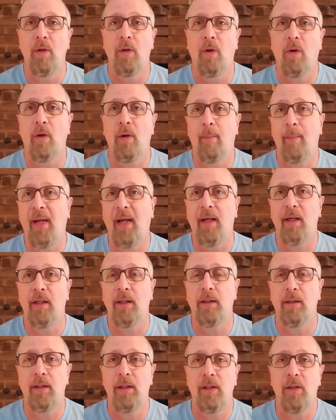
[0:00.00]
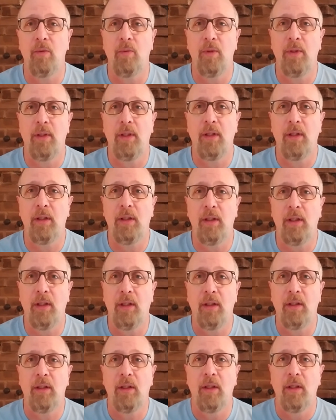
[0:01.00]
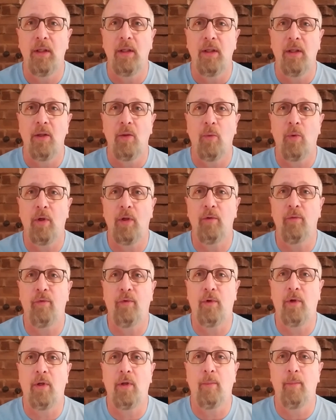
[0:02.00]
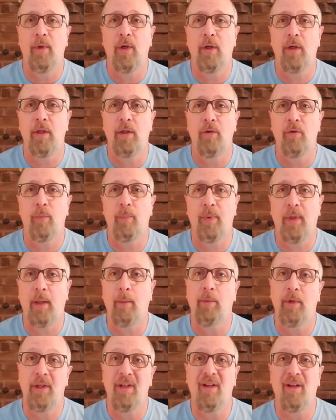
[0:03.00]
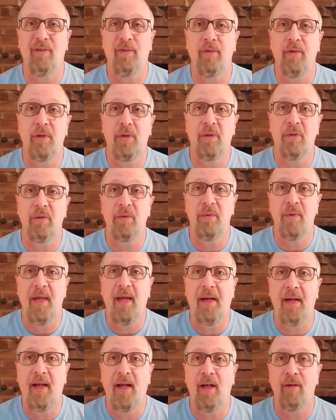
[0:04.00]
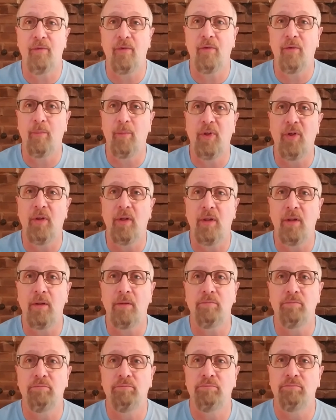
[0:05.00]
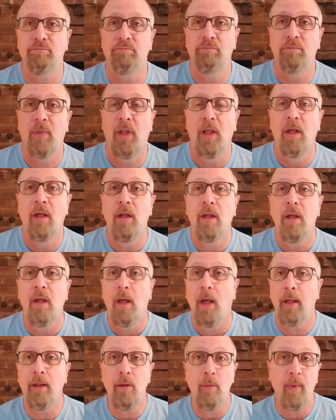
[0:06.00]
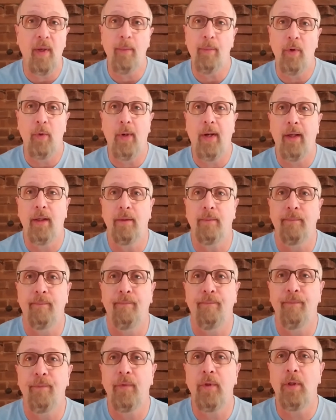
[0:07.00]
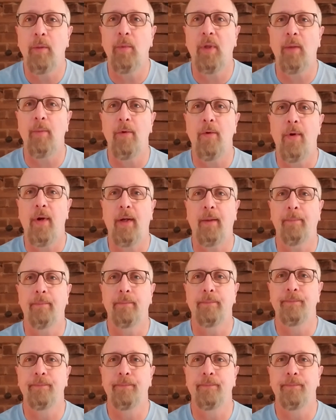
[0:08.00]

automatically you would think that working for all Americans probably doesn't include that half of America. And you may be right. You may be right.